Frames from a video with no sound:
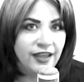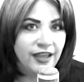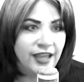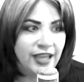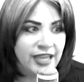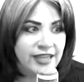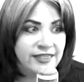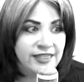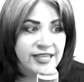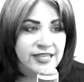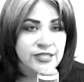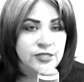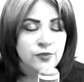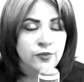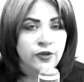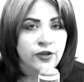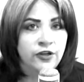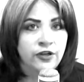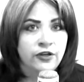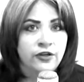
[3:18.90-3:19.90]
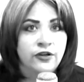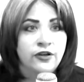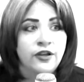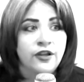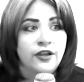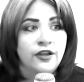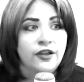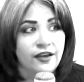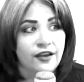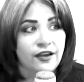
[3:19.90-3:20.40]
and things were
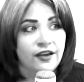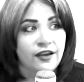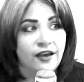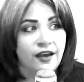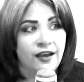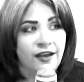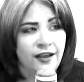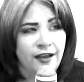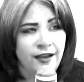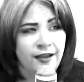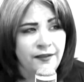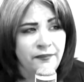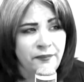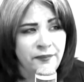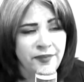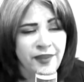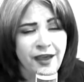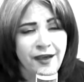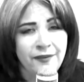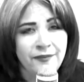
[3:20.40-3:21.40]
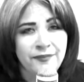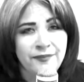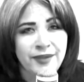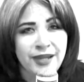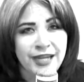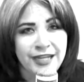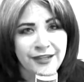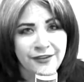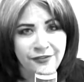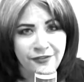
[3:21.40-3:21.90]
not
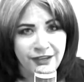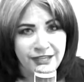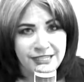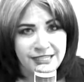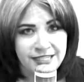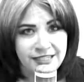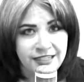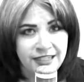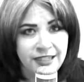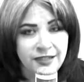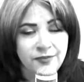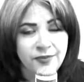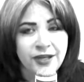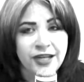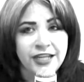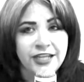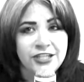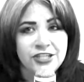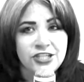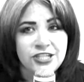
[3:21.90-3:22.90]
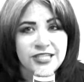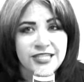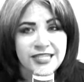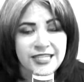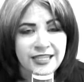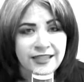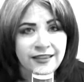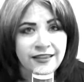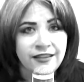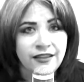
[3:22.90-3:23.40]
manifesting, but I could just
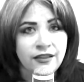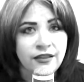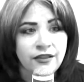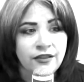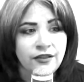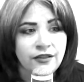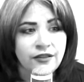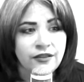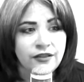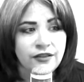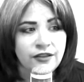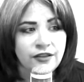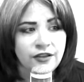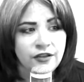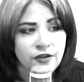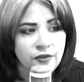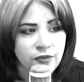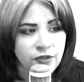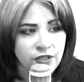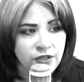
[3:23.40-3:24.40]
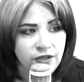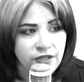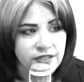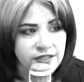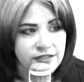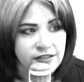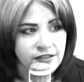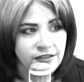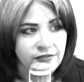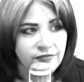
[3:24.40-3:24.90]
see when you
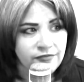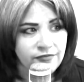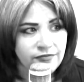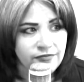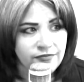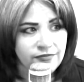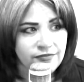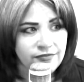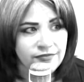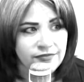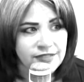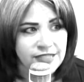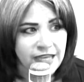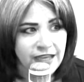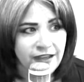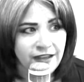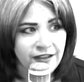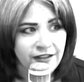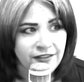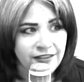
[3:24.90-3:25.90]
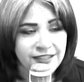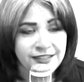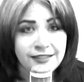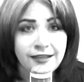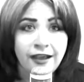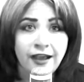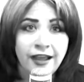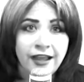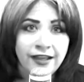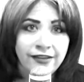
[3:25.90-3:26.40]
can tell the
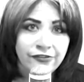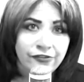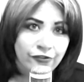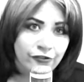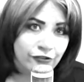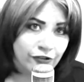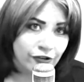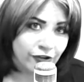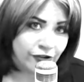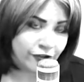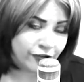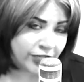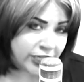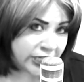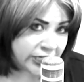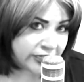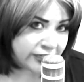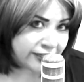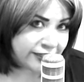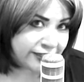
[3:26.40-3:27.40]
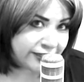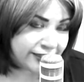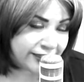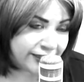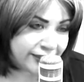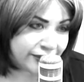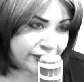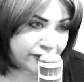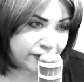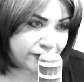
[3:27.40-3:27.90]
tides are turning
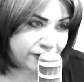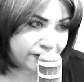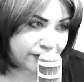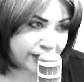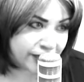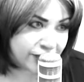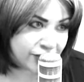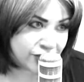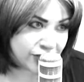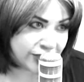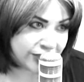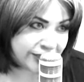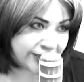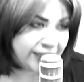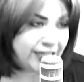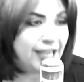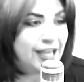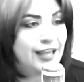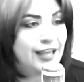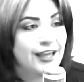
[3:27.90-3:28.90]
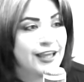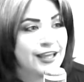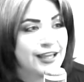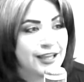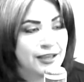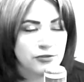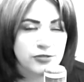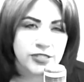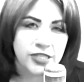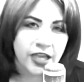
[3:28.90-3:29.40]
in your direction.
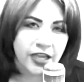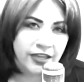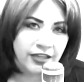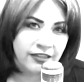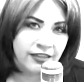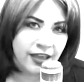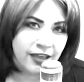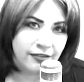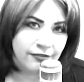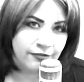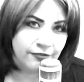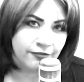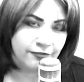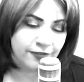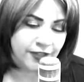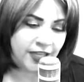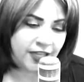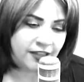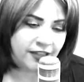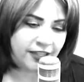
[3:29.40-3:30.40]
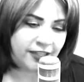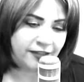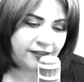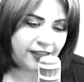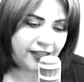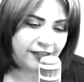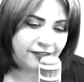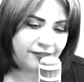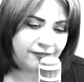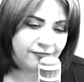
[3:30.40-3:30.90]
It's kind of that feeling
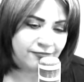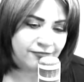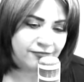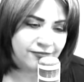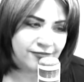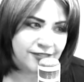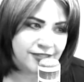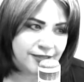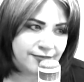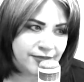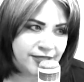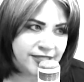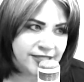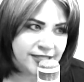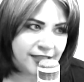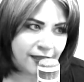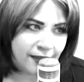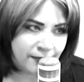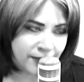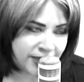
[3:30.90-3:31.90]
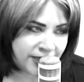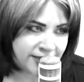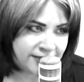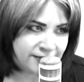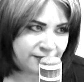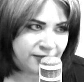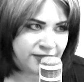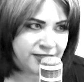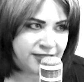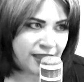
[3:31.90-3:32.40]
that something's coming,
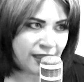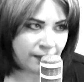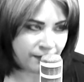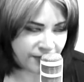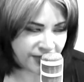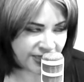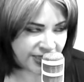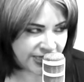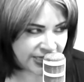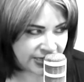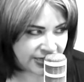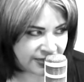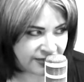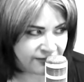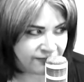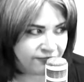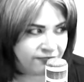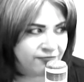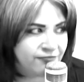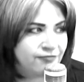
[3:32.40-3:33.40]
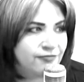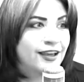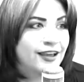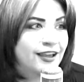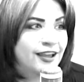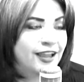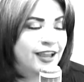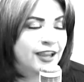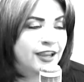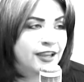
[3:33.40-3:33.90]
something's happening,
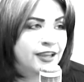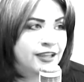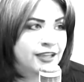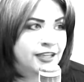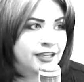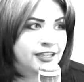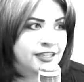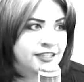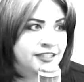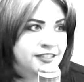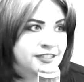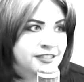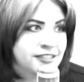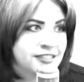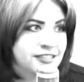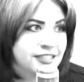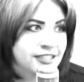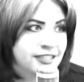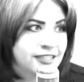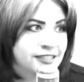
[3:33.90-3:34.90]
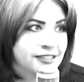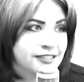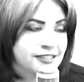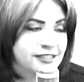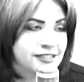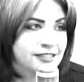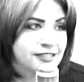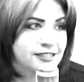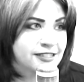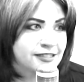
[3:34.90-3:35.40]
and
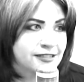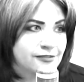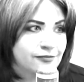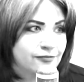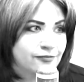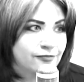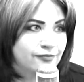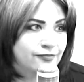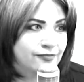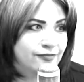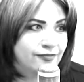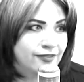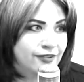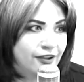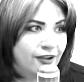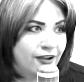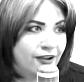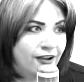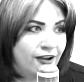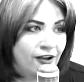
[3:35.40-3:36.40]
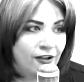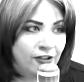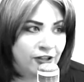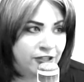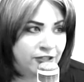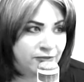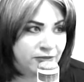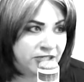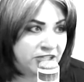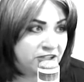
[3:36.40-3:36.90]
it's all going
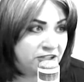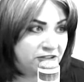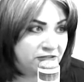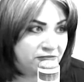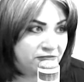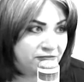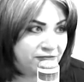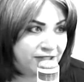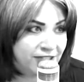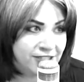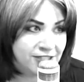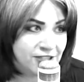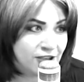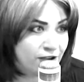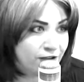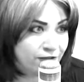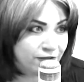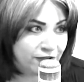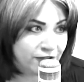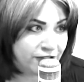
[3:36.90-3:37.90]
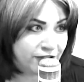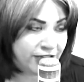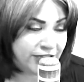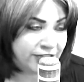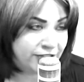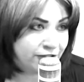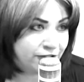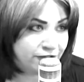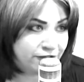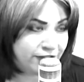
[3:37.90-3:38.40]
to be good, and it's all in
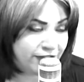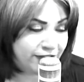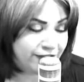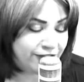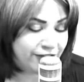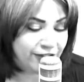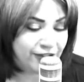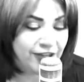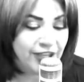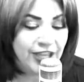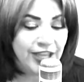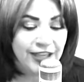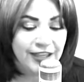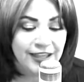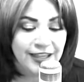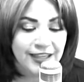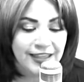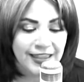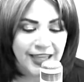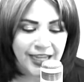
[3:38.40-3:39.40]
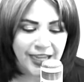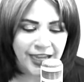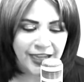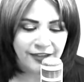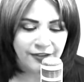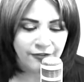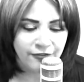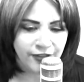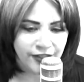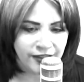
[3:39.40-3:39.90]
your favor. That kind
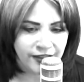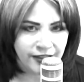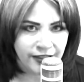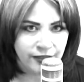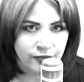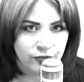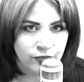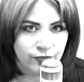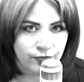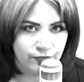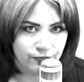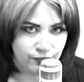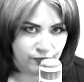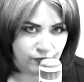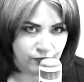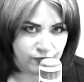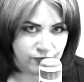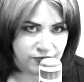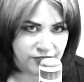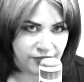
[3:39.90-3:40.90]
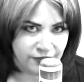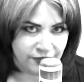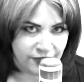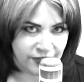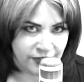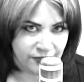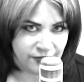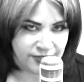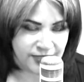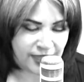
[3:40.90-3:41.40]
of feeling
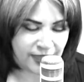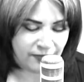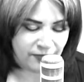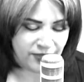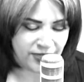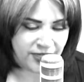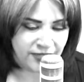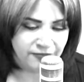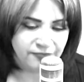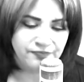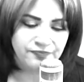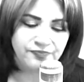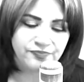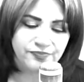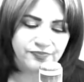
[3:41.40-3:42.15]
definitely was happening